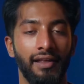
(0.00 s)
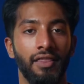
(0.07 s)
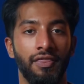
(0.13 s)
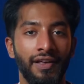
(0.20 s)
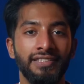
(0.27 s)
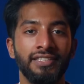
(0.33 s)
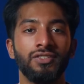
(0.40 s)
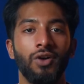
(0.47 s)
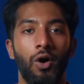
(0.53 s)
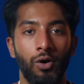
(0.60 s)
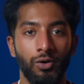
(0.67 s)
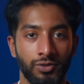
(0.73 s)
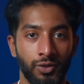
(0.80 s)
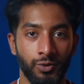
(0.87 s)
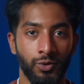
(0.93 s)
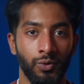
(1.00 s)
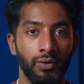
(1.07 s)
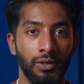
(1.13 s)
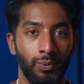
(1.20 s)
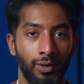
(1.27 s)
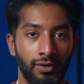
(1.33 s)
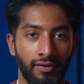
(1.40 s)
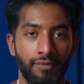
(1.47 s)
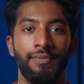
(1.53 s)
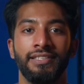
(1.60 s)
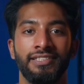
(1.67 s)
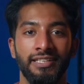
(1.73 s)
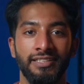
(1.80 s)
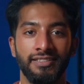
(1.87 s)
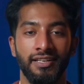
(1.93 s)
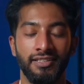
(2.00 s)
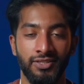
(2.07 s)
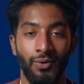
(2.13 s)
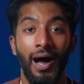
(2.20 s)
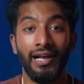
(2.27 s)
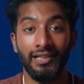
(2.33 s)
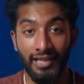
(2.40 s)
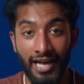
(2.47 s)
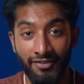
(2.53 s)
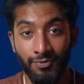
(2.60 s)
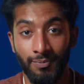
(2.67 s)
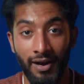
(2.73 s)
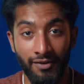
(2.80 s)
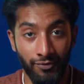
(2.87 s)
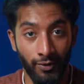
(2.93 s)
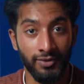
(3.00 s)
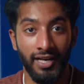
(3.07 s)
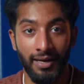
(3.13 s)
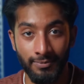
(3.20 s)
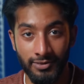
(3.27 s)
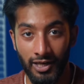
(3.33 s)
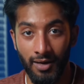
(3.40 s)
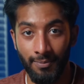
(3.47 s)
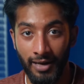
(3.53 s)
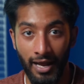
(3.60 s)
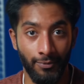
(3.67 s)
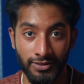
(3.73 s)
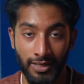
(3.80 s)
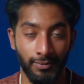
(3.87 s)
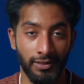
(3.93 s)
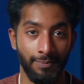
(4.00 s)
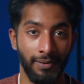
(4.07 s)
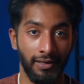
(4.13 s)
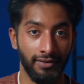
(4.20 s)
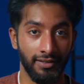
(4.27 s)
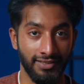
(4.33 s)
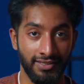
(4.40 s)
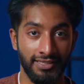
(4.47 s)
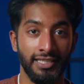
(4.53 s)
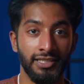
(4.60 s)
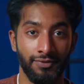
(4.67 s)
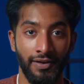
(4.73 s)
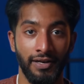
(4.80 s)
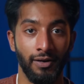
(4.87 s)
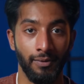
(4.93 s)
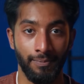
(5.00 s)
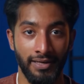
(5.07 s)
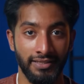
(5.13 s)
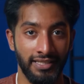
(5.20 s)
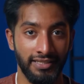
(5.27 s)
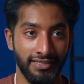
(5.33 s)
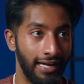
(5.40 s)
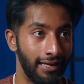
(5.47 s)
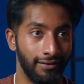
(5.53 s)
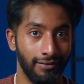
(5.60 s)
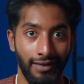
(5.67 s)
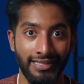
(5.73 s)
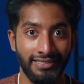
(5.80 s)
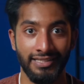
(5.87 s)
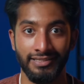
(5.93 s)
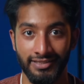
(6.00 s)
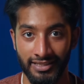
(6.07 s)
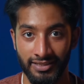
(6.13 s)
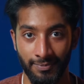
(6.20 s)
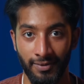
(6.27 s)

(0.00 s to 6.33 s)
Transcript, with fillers: And this is also true in the world of business. So I left my full-time job and I was able to build a six-figure business in less than 6